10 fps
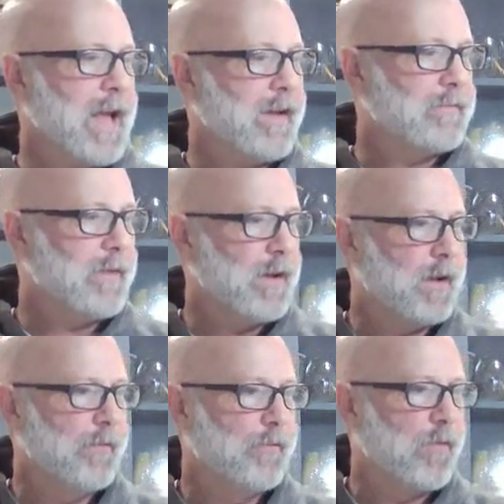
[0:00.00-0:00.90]
But they
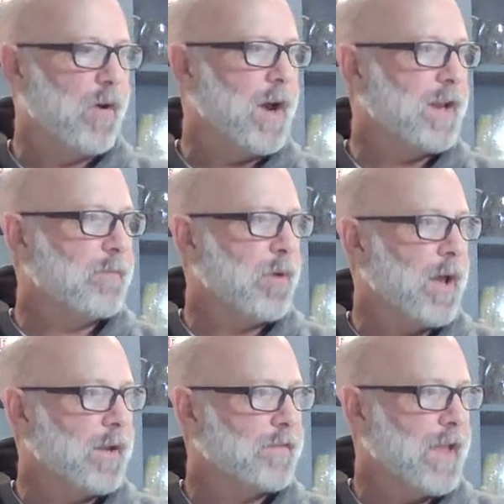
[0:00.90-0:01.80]
have a
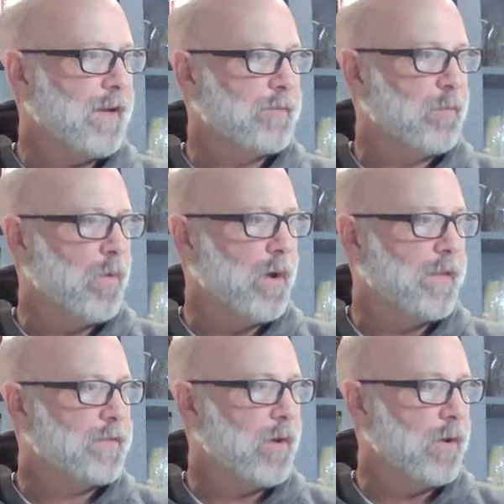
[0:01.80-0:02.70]
variety of products. They
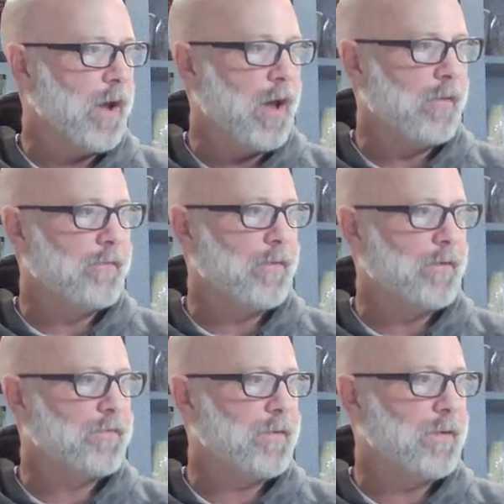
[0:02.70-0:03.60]
have one that's called
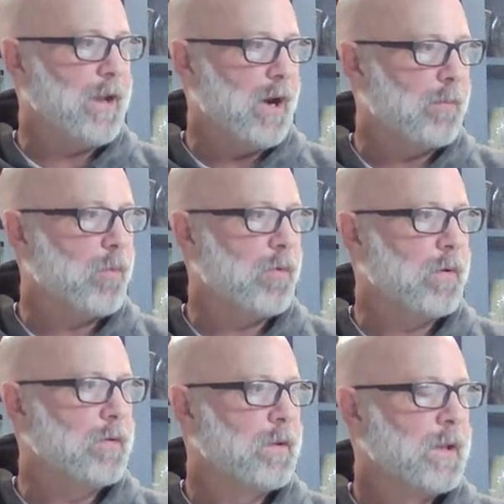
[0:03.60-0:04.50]
101st
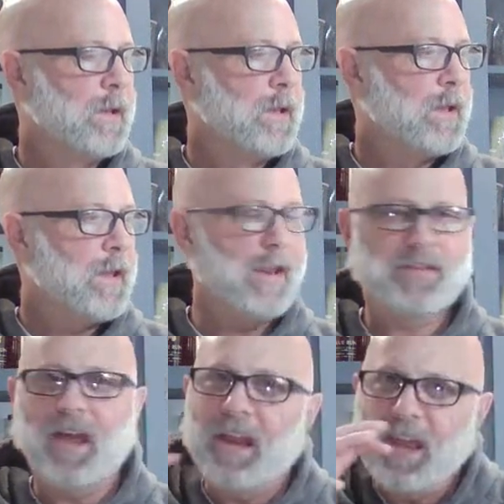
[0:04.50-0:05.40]
Airborne,
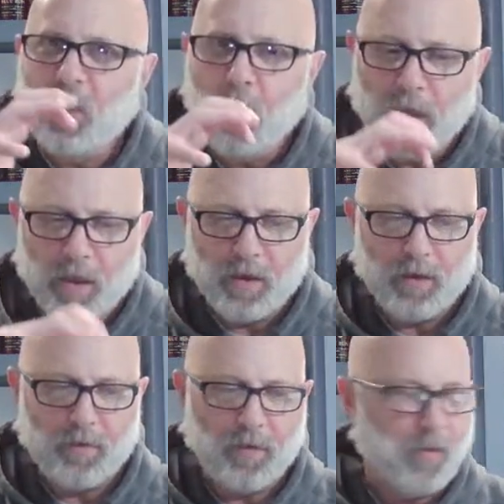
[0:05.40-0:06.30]
and it's got an
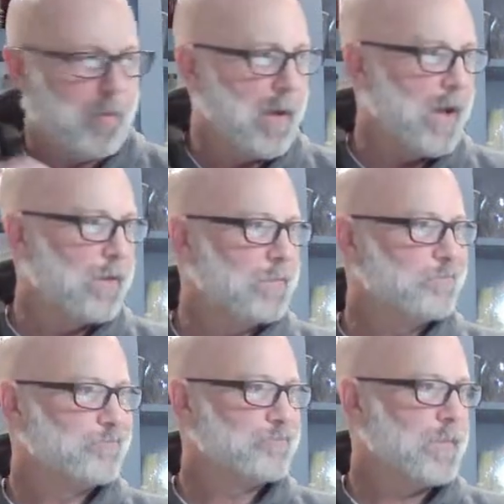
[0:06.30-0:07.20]
eagle head on, on the
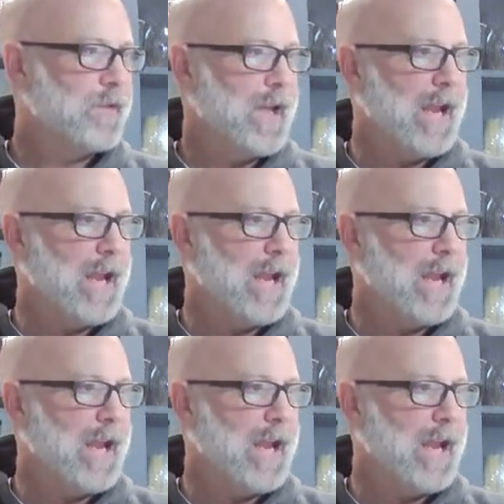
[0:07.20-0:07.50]
bottom.